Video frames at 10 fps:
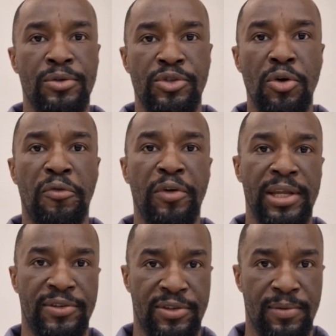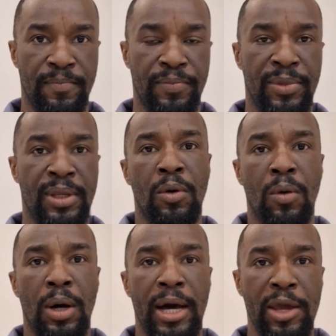So, friends,
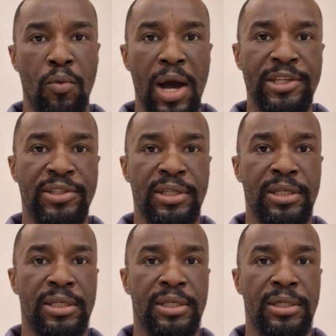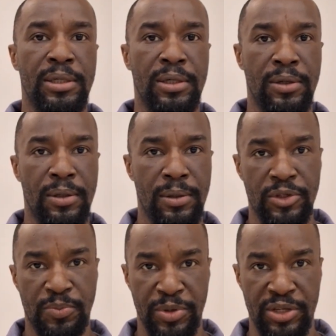I watched the
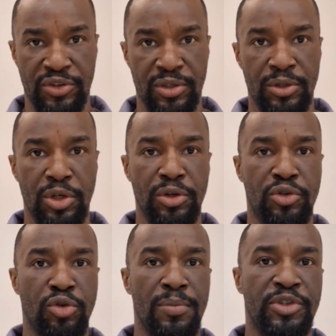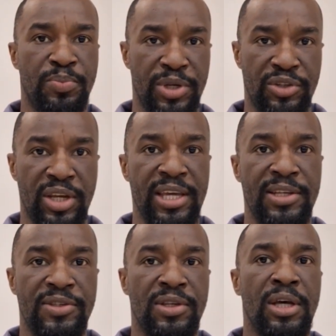speech, Donald Trump's speech,
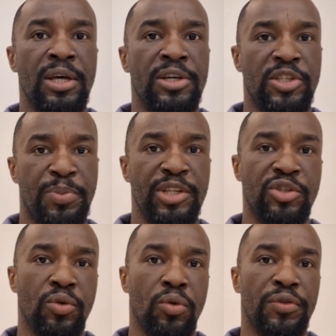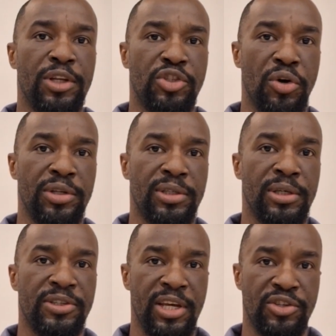his speech to the joint
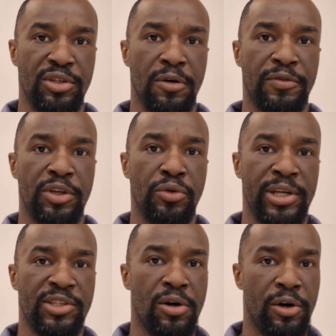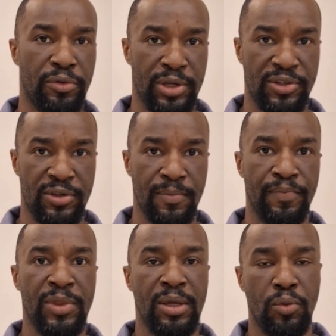session of the US Congress,
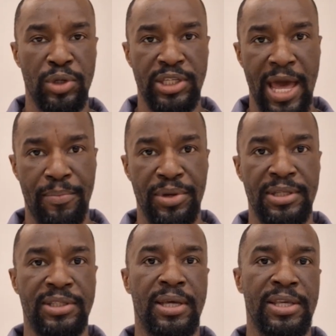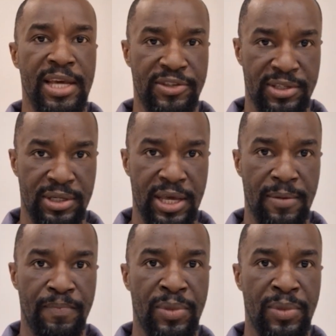which happened yesterday.